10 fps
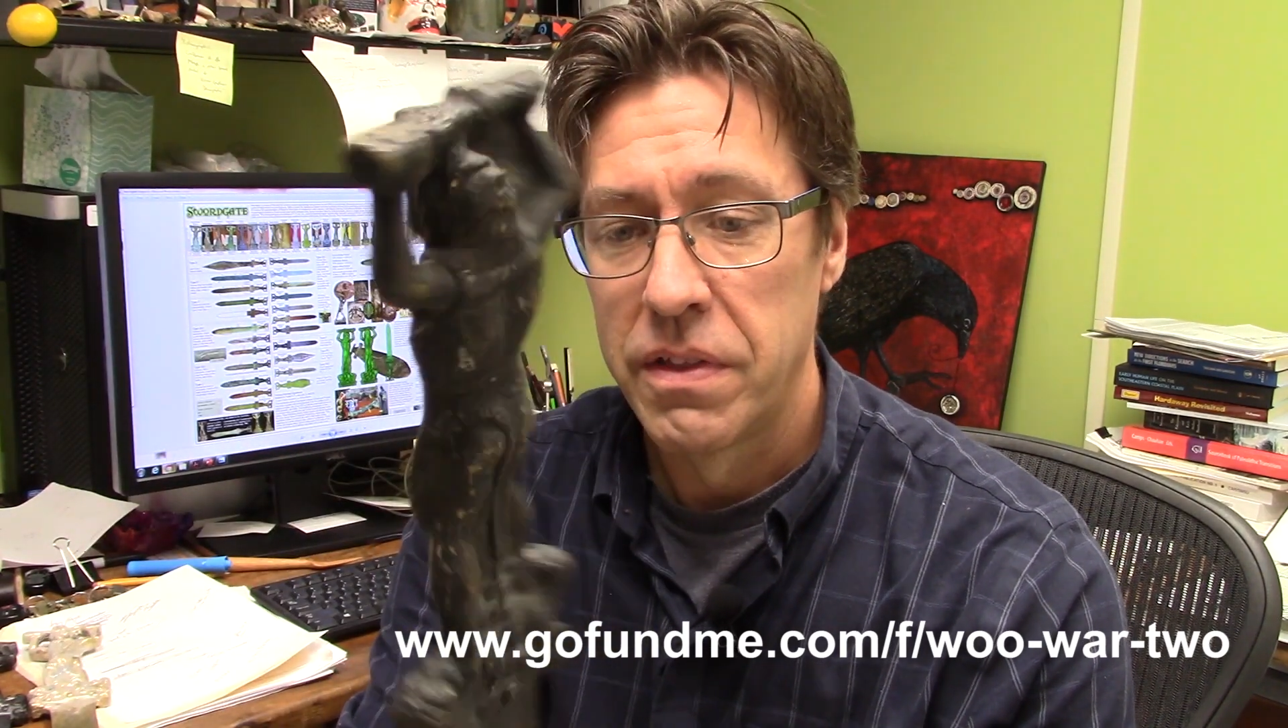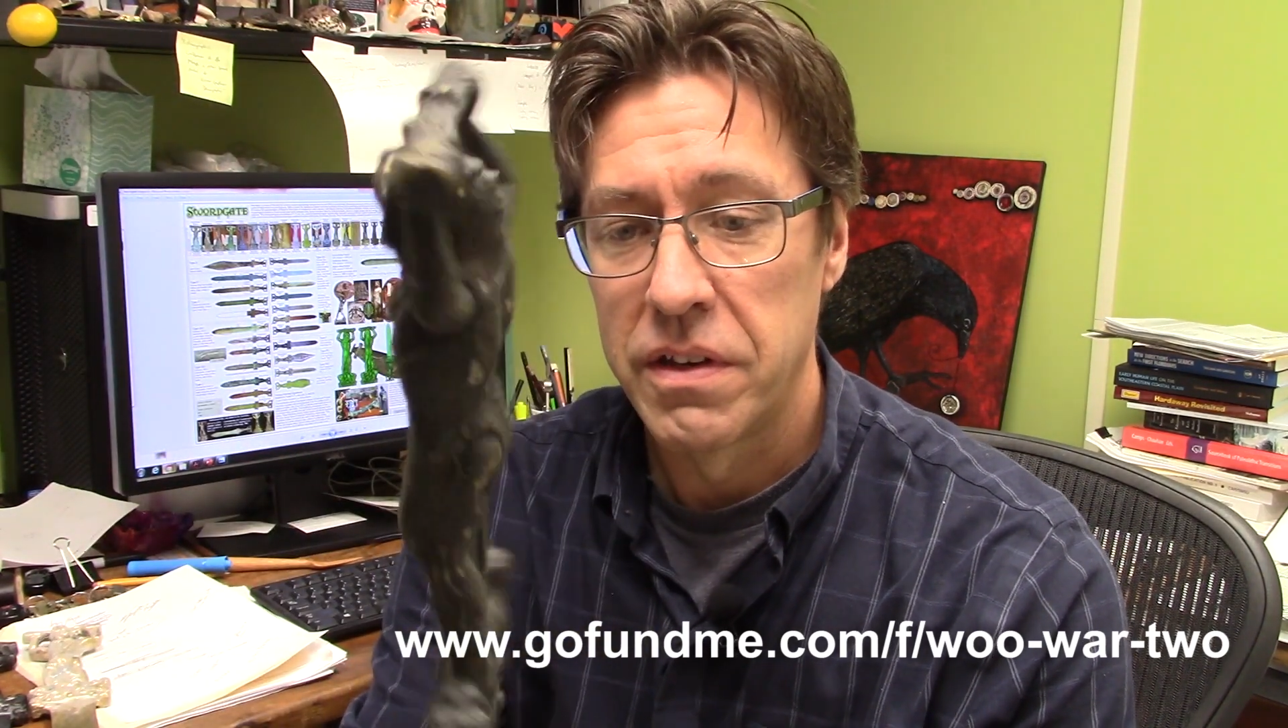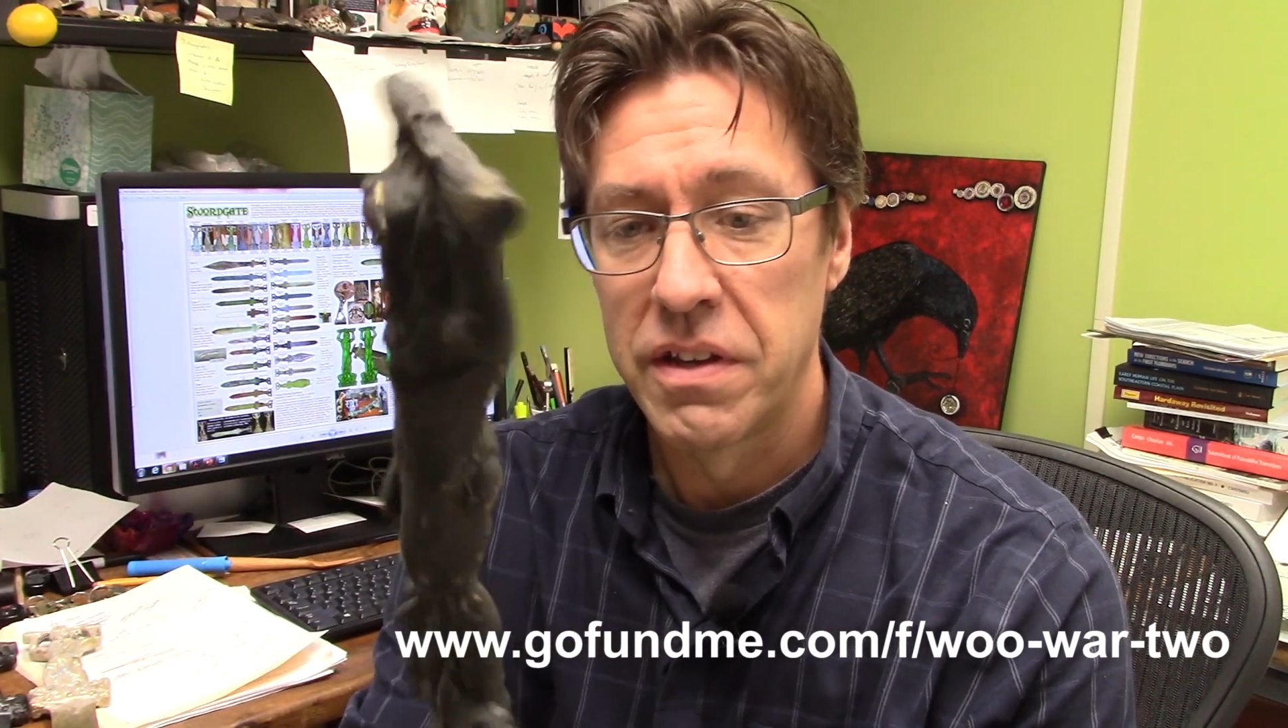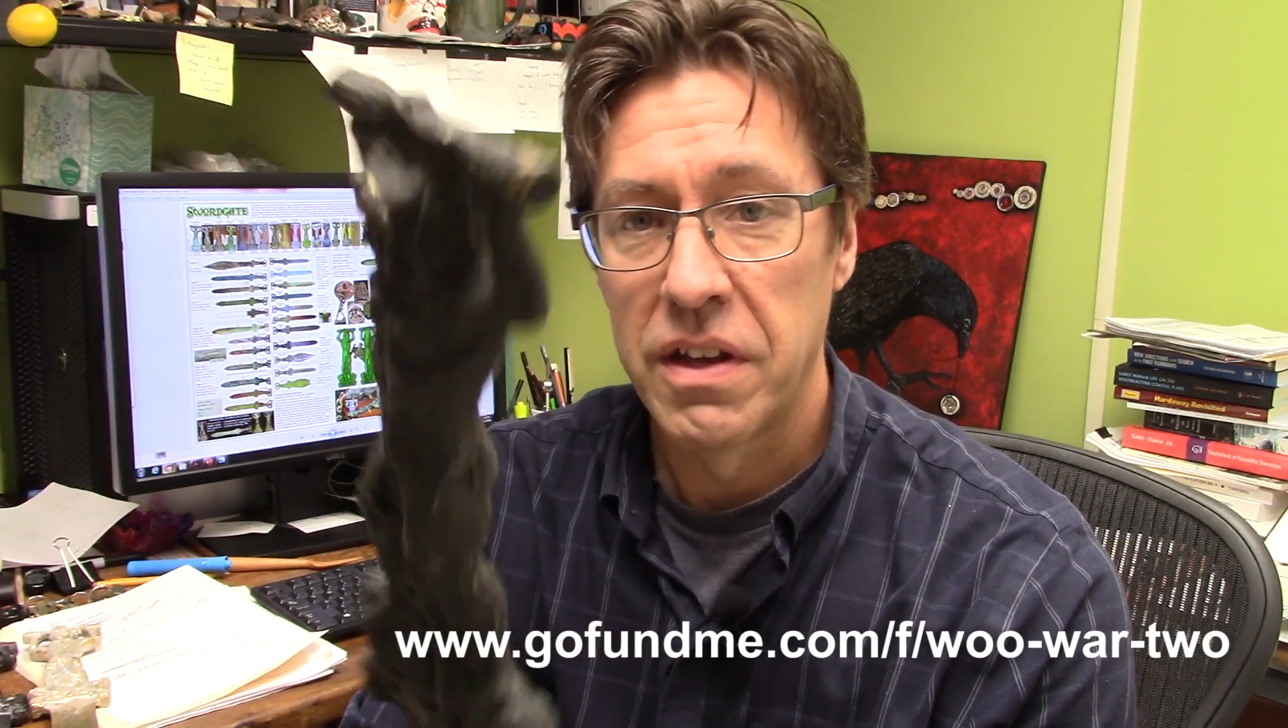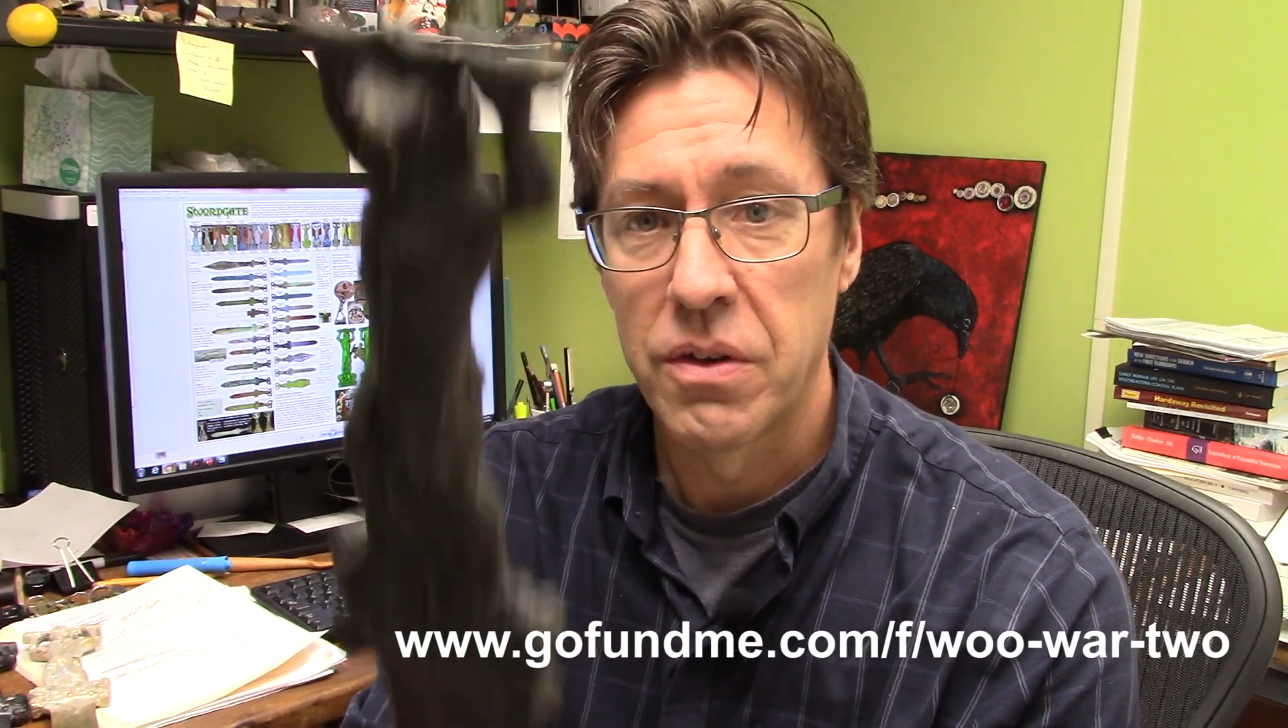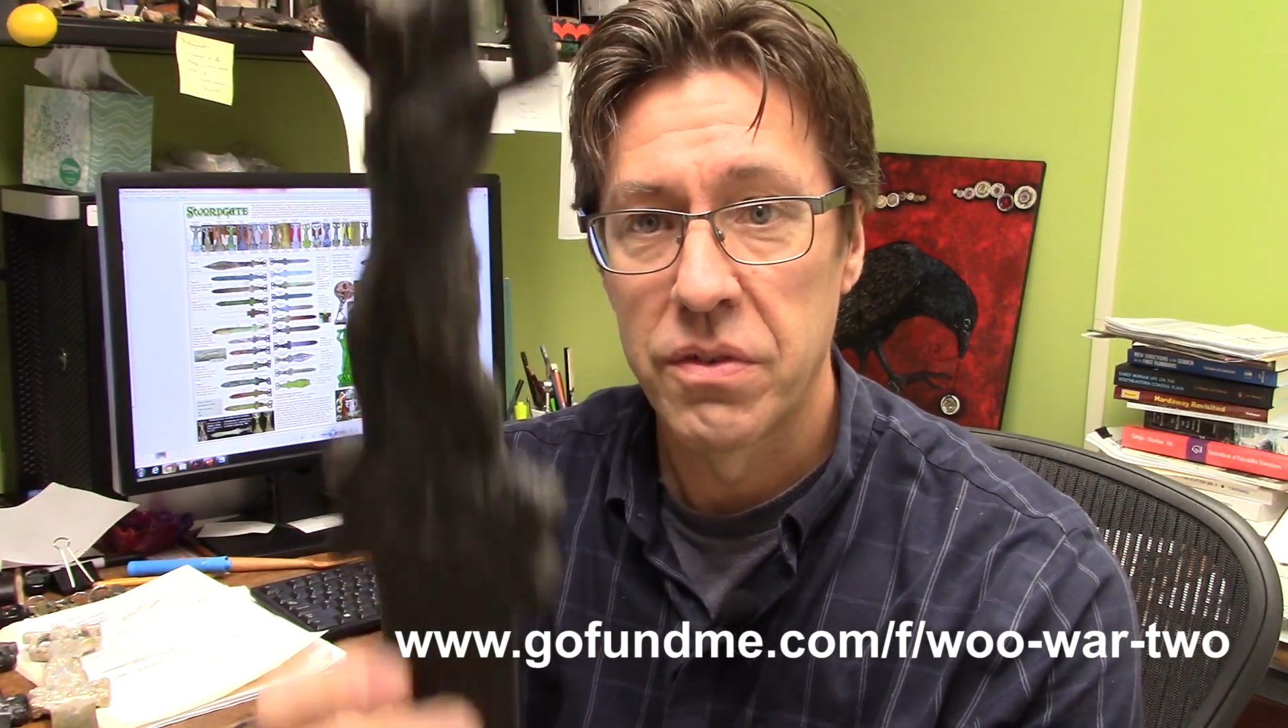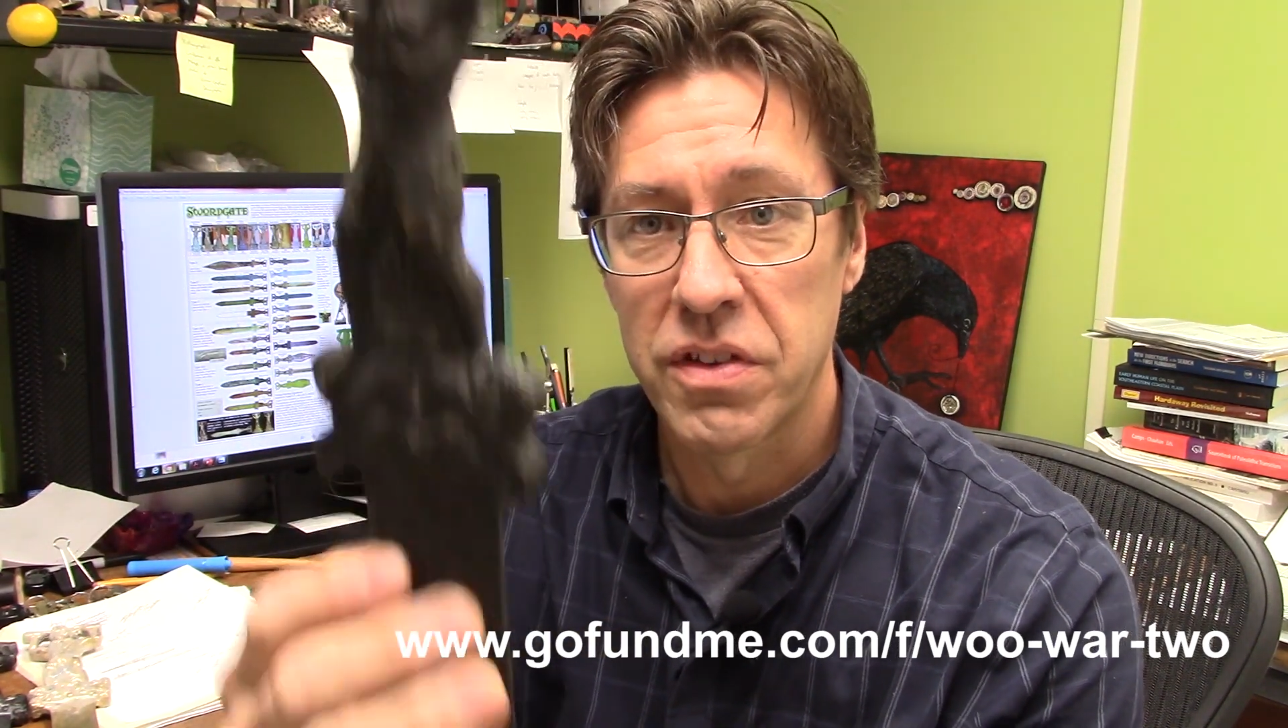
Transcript: the details.